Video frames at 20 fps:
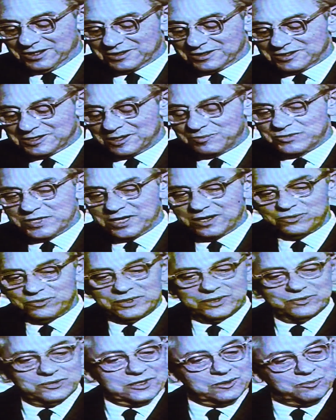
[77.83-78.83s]
And someday
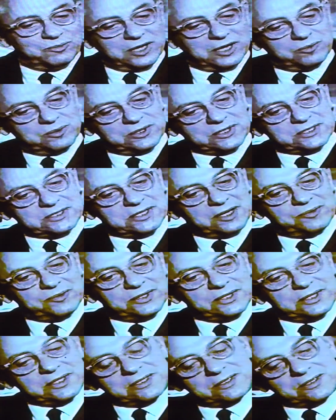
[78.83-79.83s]
we will publish some
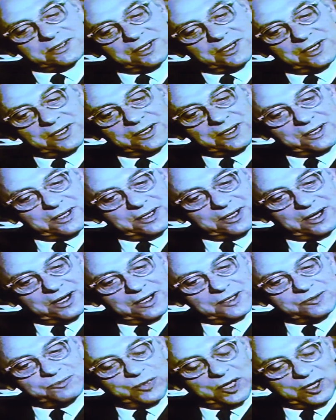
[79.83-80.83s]
of these
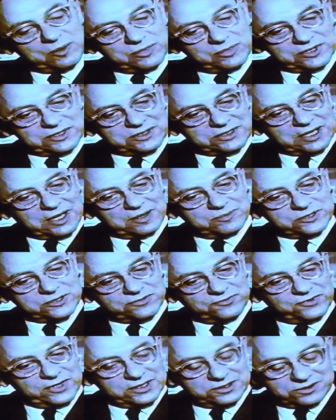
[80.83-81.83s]
unpublished
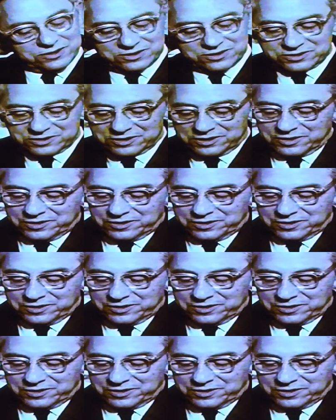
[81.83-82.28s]
observations.